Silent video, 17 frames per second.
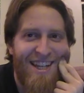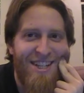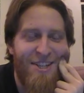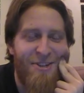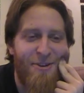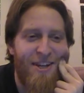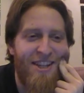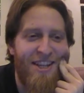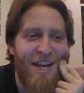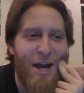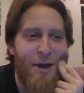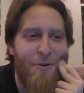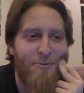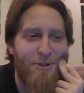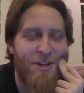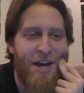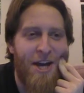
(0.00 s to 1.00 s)
You had the
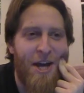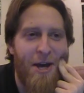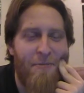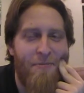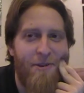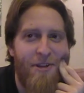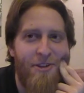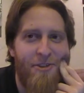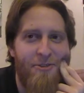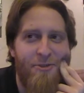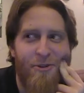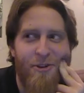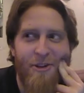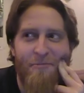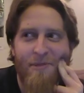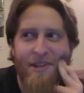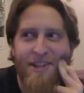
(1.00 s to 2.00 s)
option to hop in and
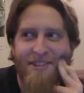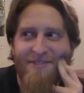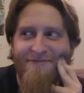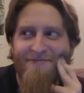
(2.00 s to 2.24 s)
join me.